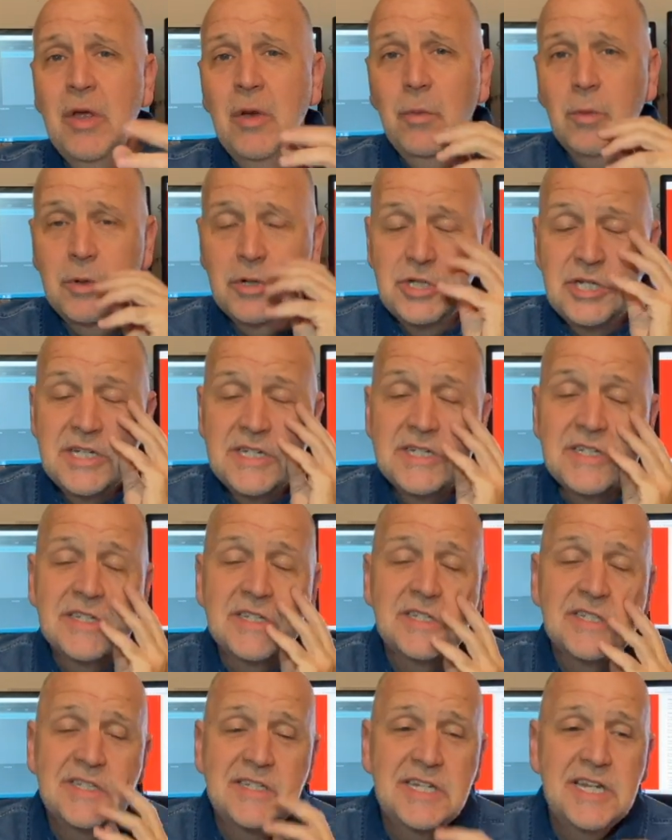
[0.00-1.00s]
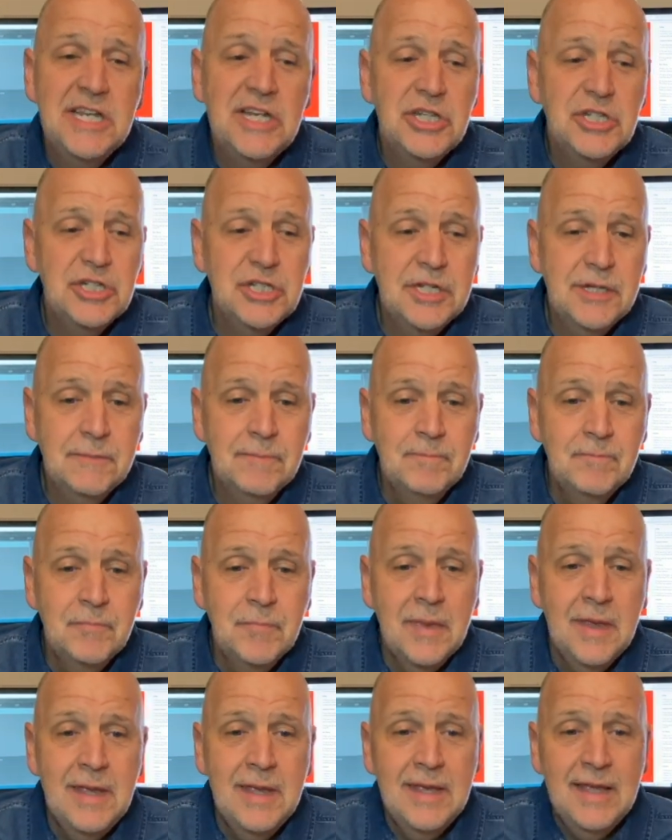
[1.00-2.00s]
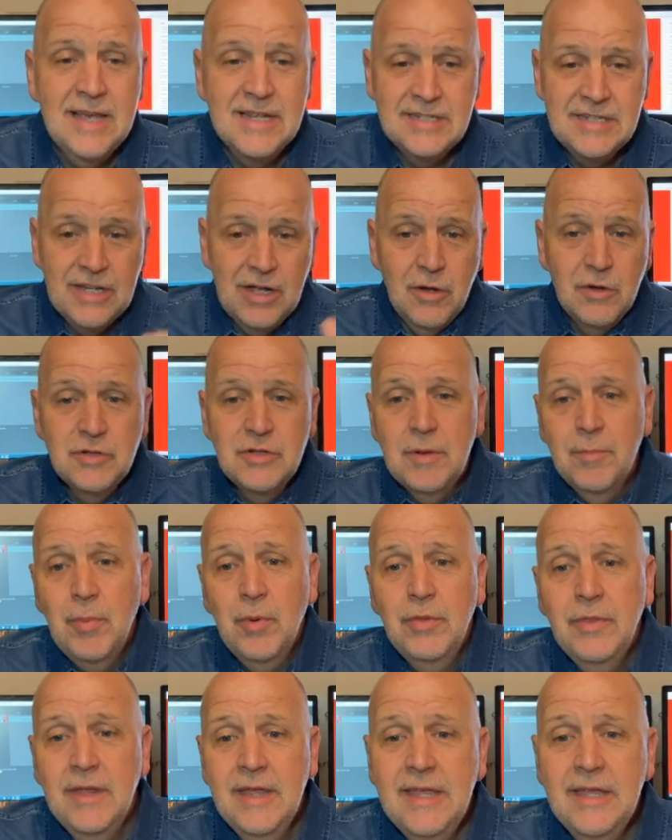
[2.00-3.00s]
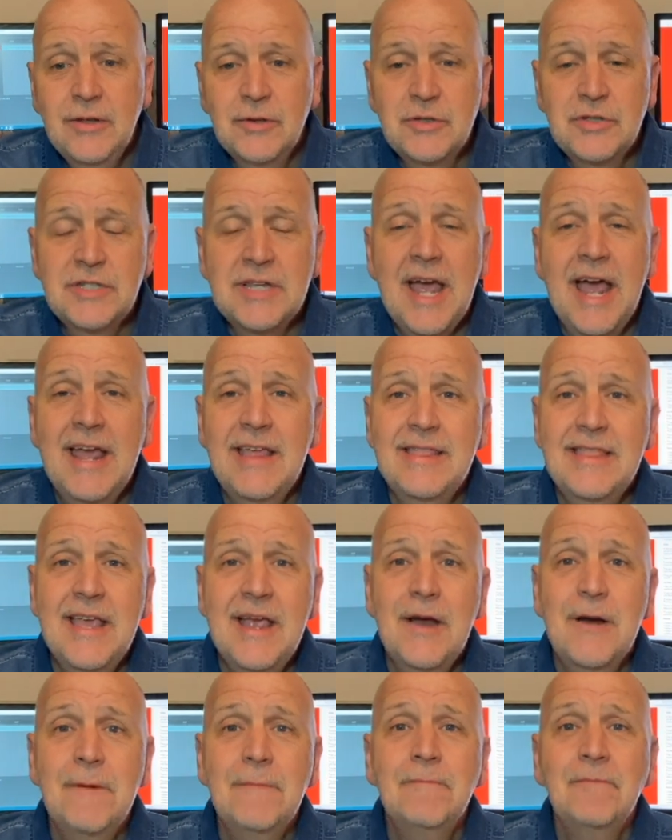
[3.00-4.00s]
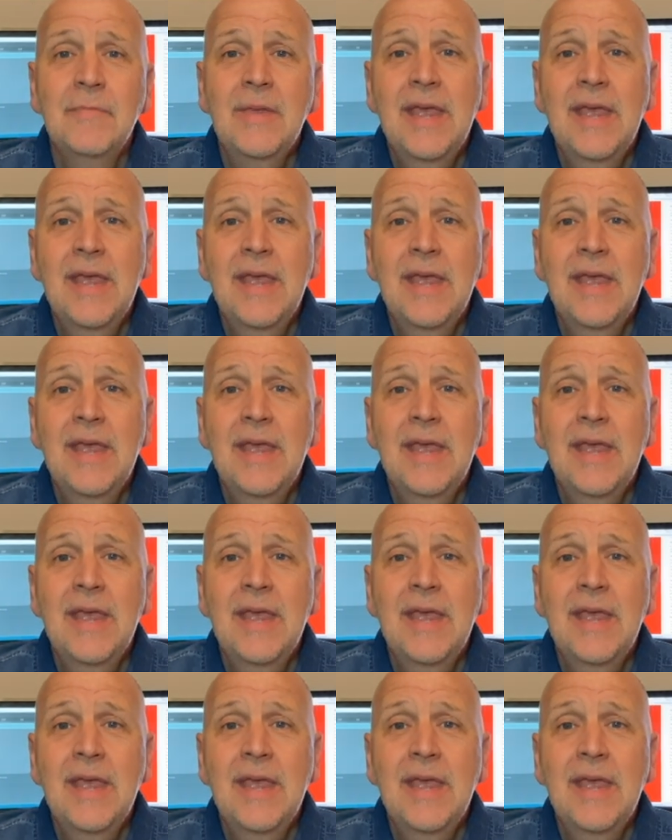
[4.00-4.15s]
where Jesus is teaching as he goes up on the hillside there